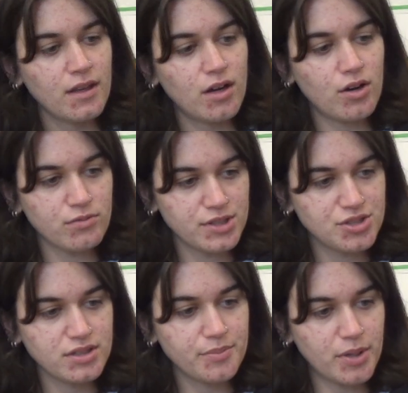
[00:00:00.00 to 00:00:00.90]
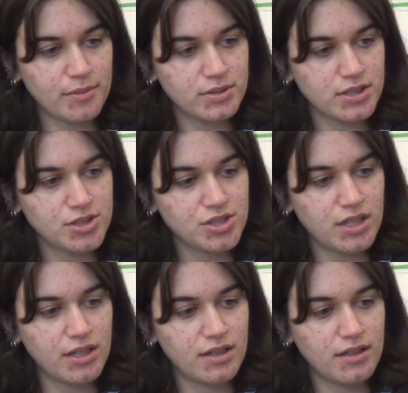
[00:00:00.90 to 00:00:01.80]
originally published
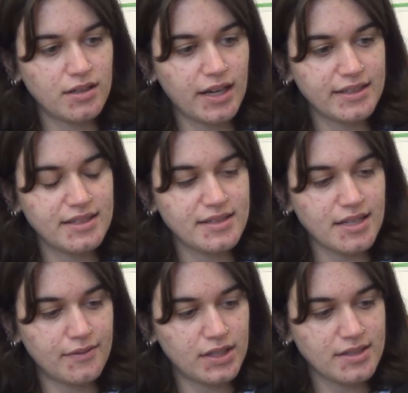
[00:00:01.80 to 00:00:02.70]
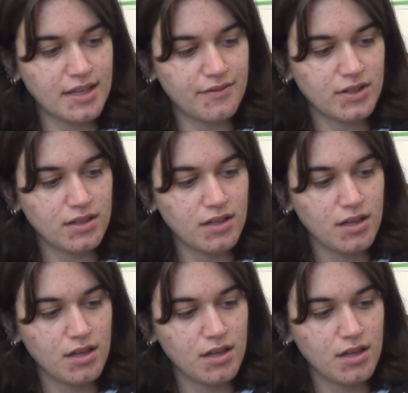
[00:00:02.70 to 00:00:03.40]
in 1977.